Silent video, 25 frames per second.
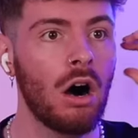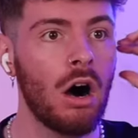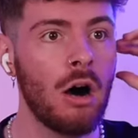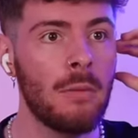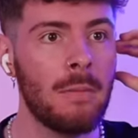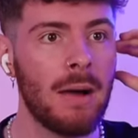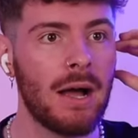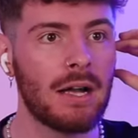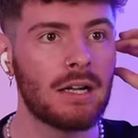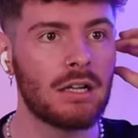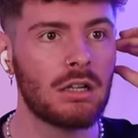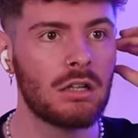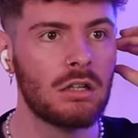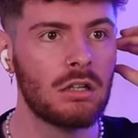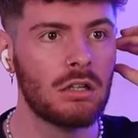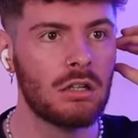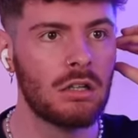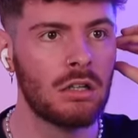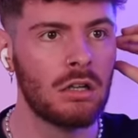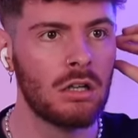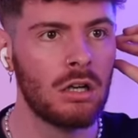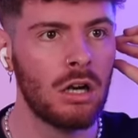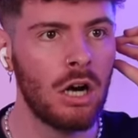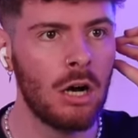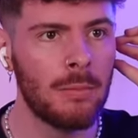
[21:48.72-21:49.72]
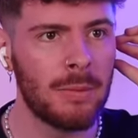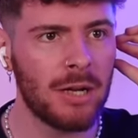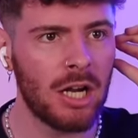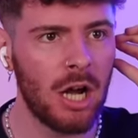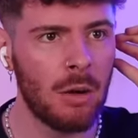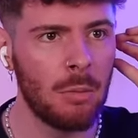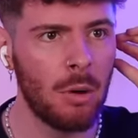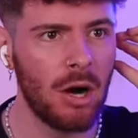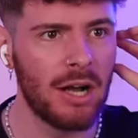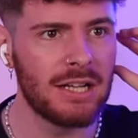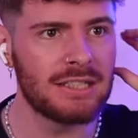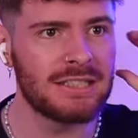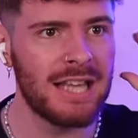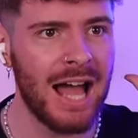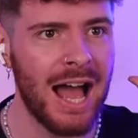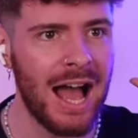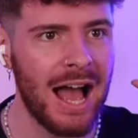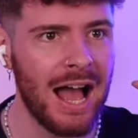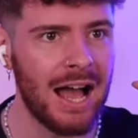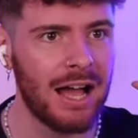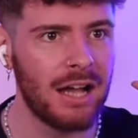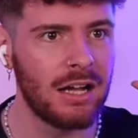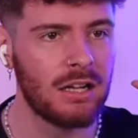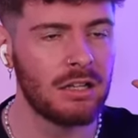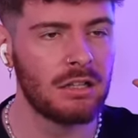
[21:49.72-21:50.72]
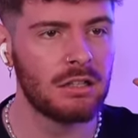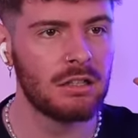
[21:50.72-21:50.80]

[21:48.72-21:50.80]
oh my God, what is that?